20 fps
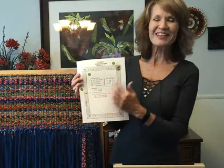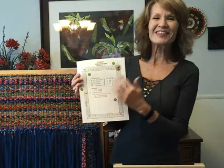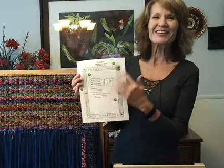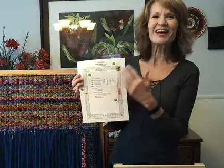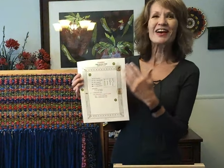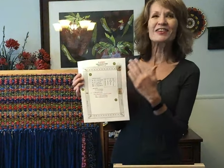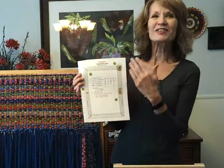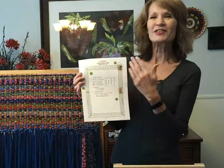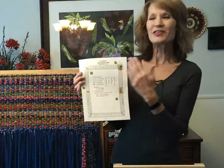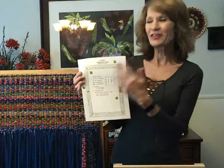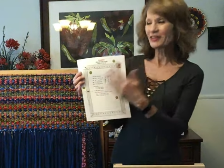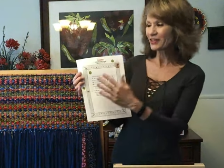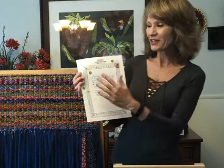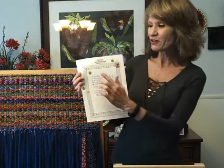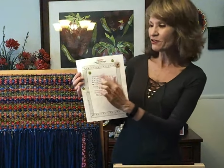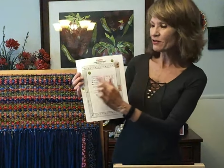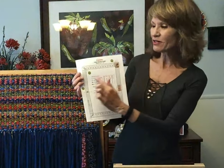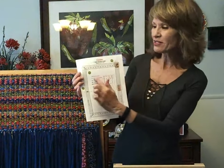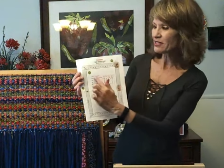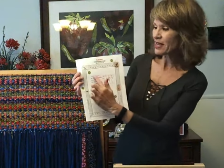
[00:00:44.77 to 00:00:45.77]
Now, you can
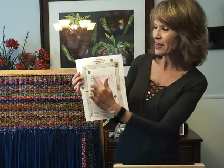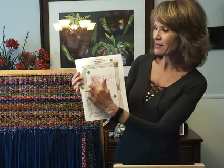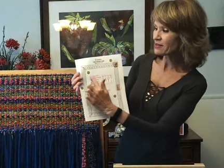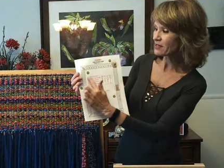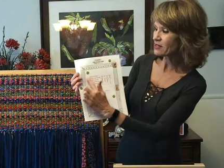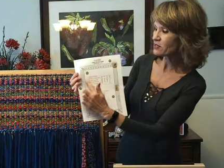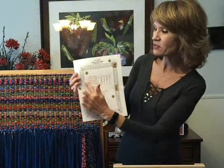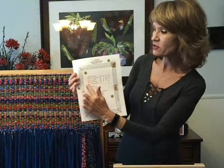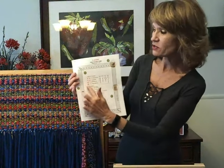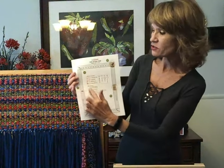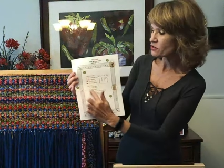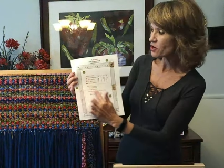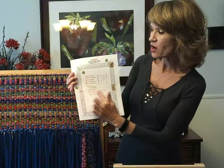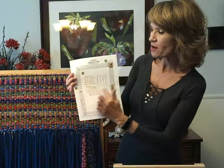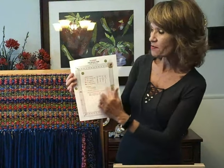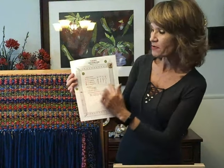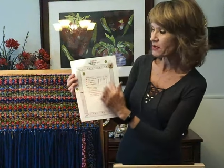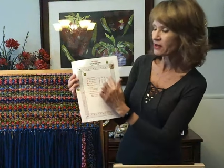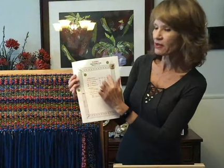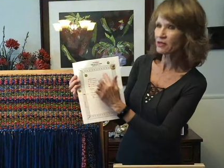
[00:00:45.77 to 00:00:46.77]
literally take this
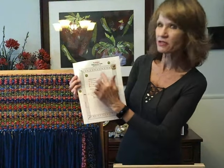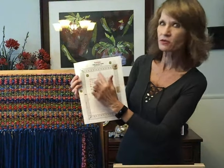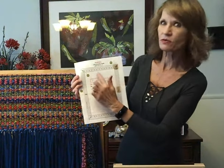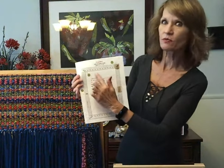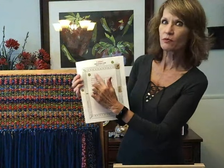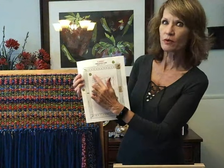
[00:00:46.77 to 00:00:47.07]
shopping list